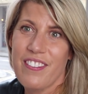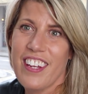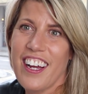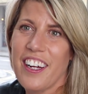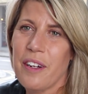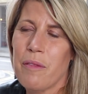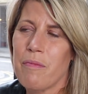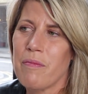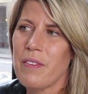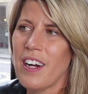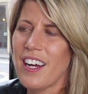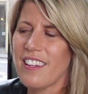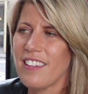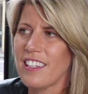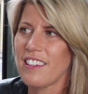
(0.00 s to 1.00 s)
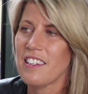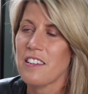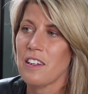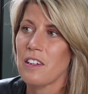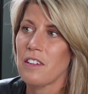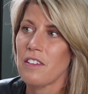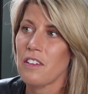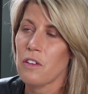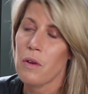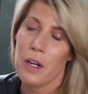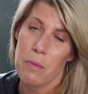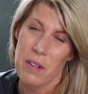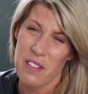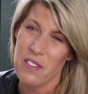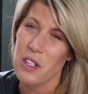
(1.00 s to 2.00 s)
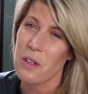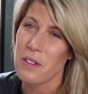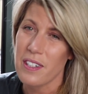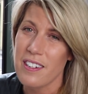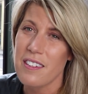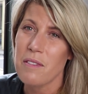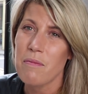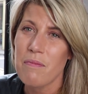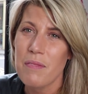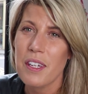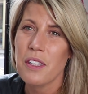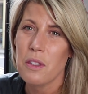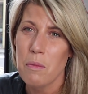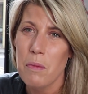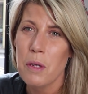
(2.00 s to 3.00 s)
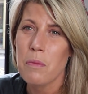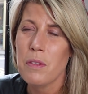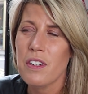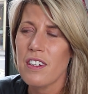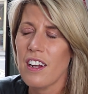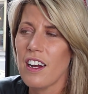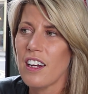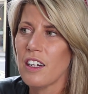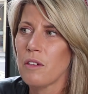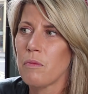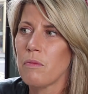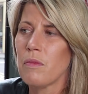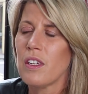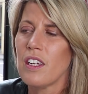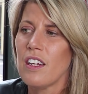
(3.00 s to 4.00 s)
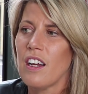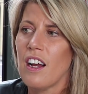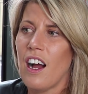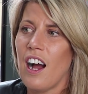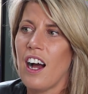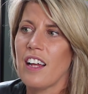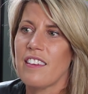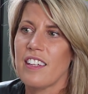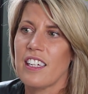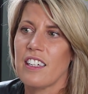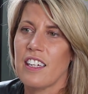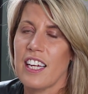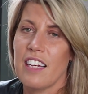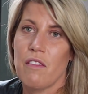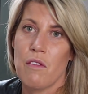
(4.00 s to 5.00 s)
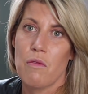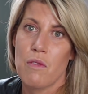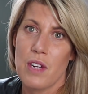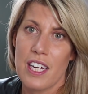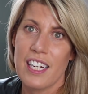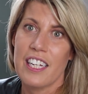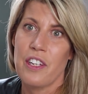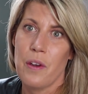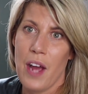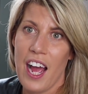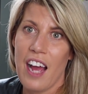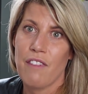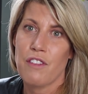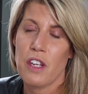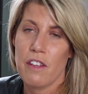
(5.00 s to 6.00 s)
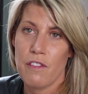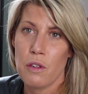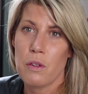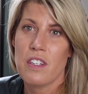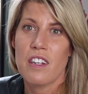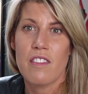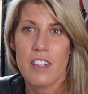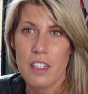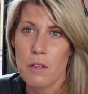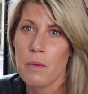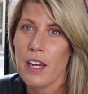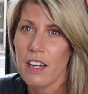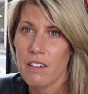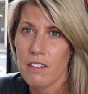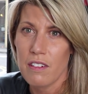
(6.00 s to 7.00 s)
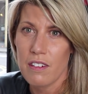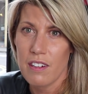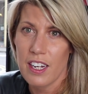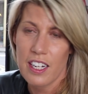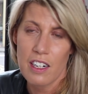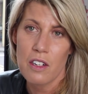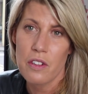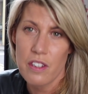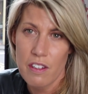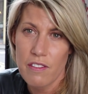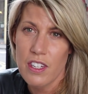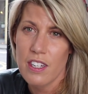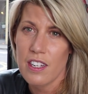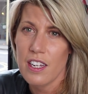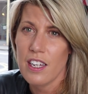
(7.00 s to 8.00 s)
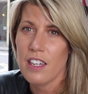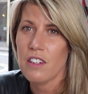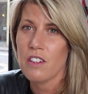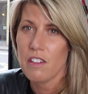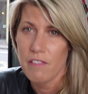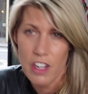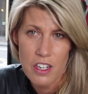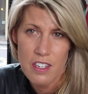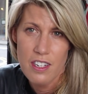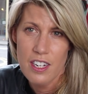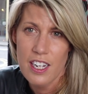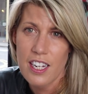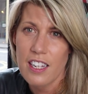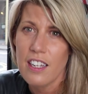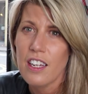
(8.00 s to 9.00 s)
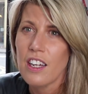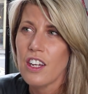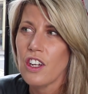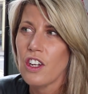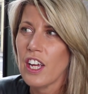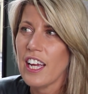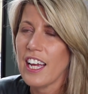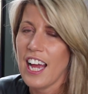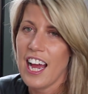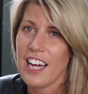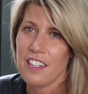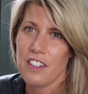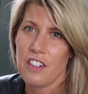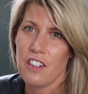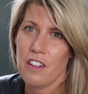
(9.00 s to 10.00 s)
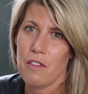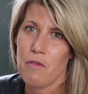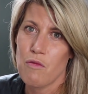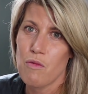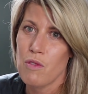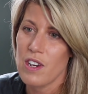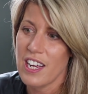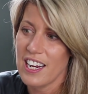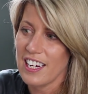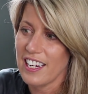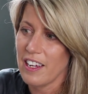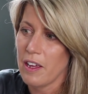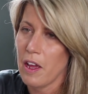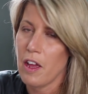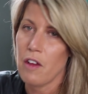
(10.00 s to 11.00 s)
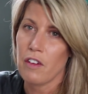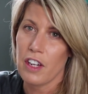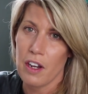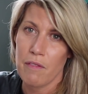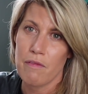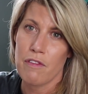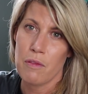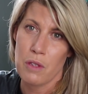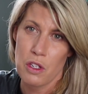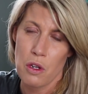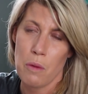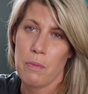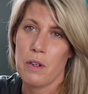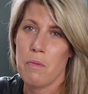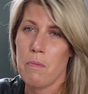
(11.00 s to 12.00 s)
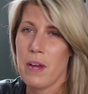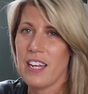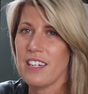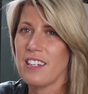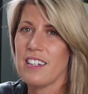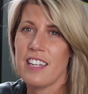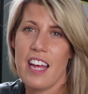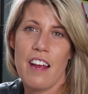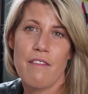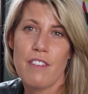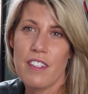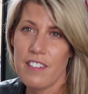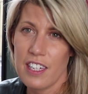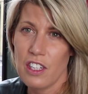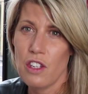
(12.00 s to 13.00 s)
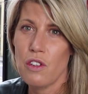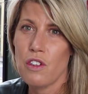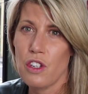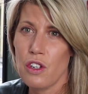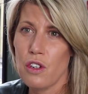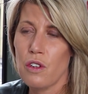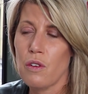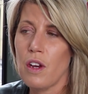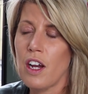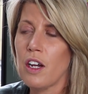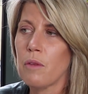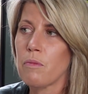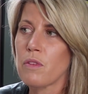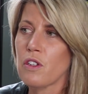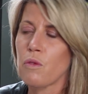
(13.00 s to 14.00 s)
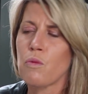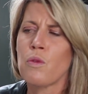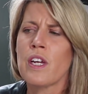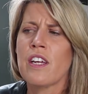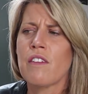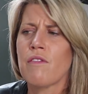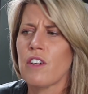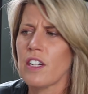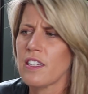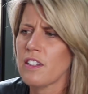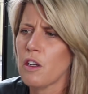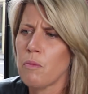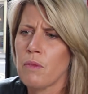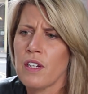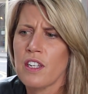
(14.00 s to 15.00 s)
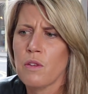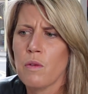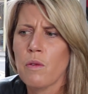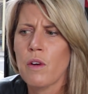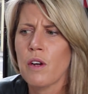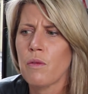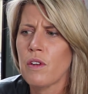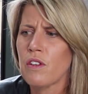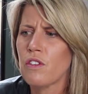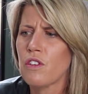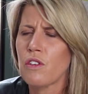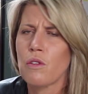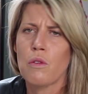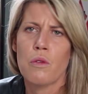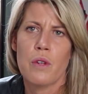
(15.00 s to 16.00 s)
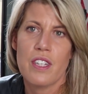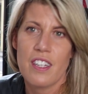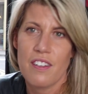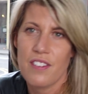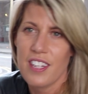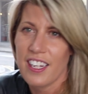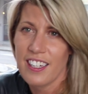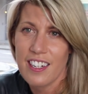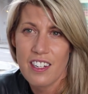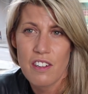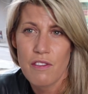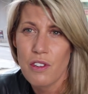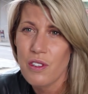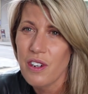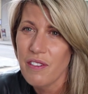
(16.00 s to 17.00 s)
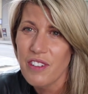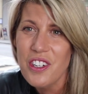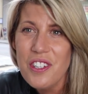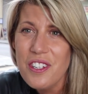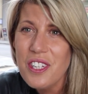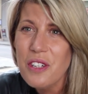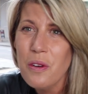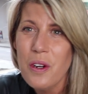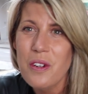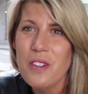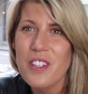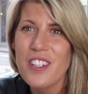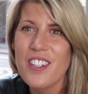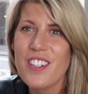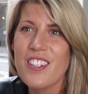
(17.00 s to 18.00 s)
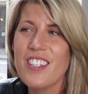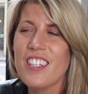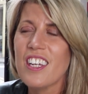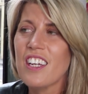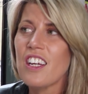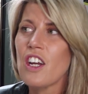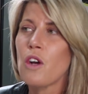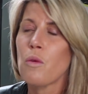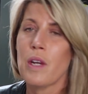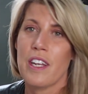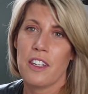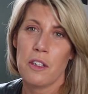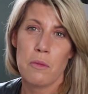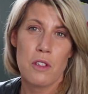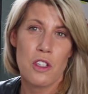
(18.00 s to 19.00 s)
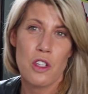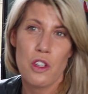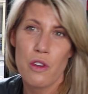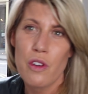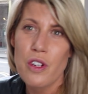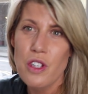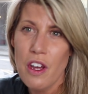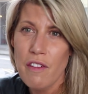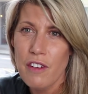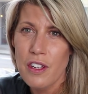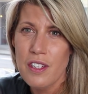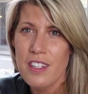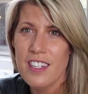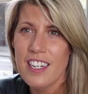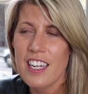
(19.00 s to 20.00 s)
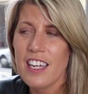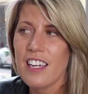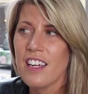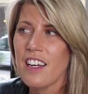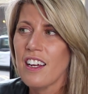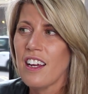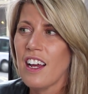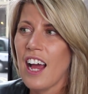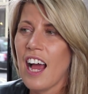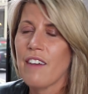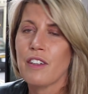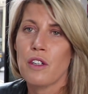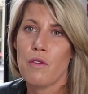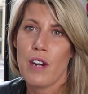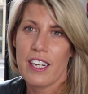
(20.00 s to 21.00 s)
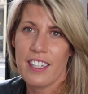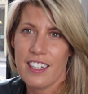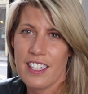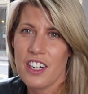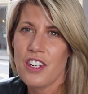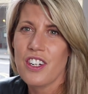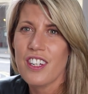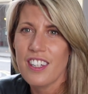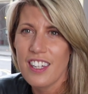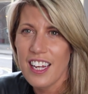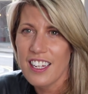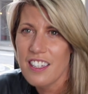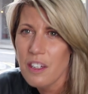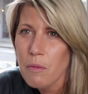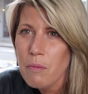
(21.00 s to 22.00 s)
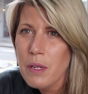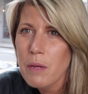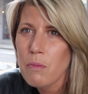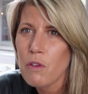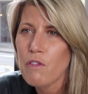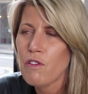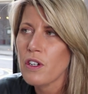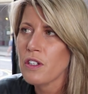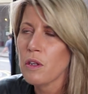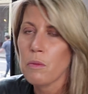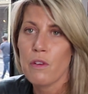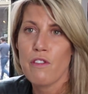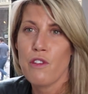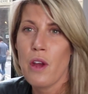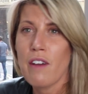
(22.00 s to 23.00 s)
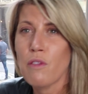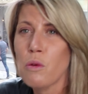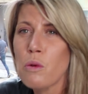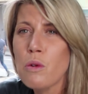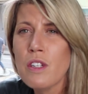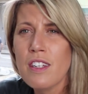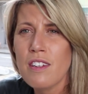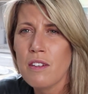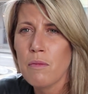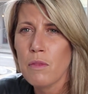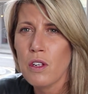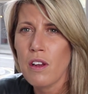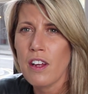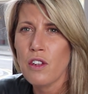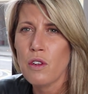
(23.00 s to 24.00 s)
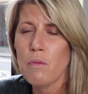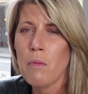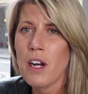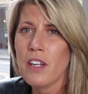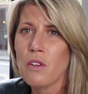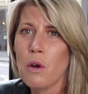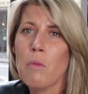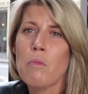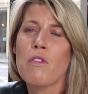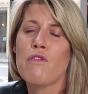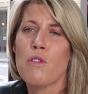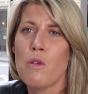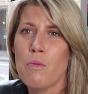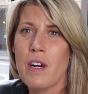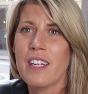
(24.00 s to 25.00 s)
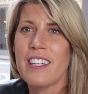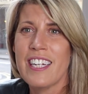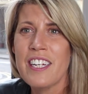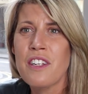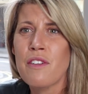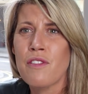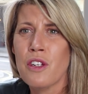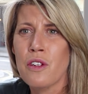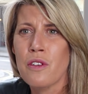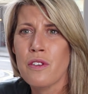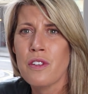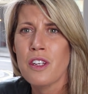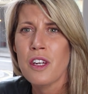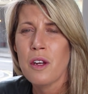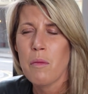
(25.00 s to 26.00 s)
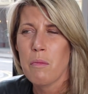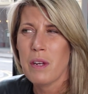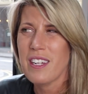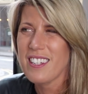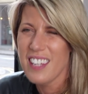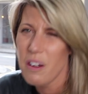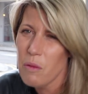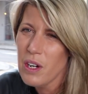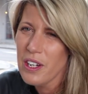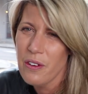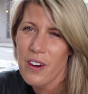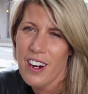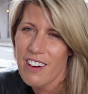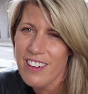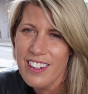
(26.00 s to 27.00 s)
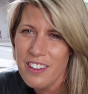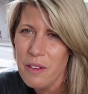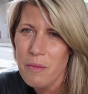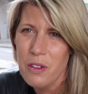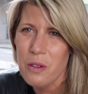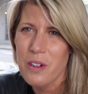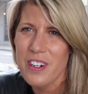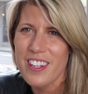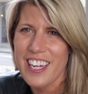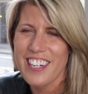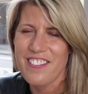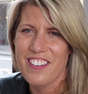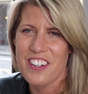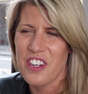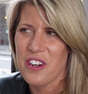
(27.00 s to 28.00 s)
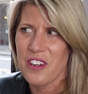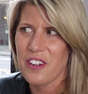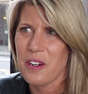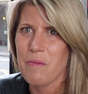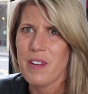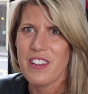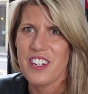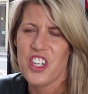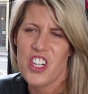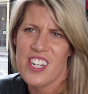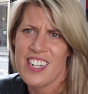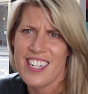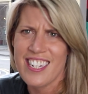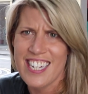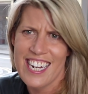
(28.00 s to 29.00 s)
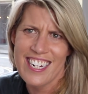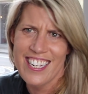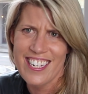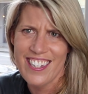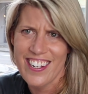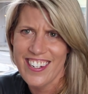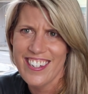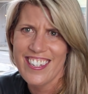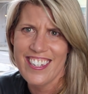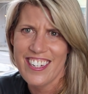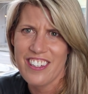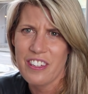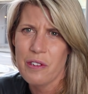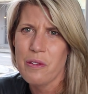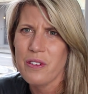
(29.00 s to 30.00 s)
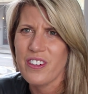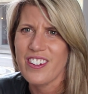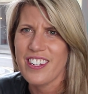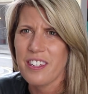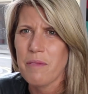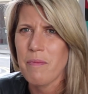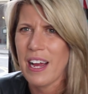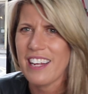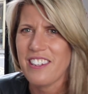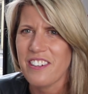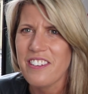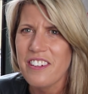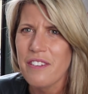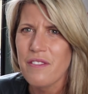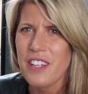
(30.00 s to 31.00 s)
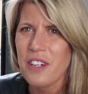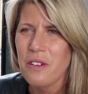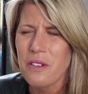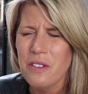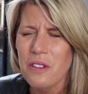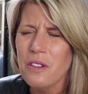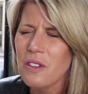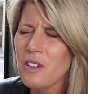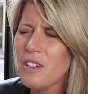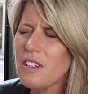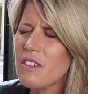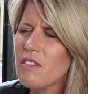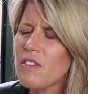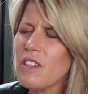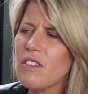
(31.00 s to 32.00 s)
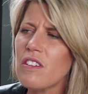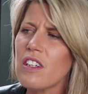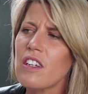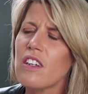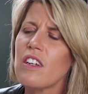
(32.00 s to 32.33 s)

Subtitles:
I think there's quite a bit of tokenism at the moment. I think it really, you have to, if you're serious about inclusivity and diversity, it has to really come from the top and embed into everything you do. So we advise companies we work with to always have second interview diversity quotas. When it comes to neurodiversity, having a recognition that some people, for example, if you have autism, you might not perform well in interviews, but is that why you're hiring them, or are they, you know, going to be the genius data scientist in the corner? It doesn't matter if they're not so good in interviews.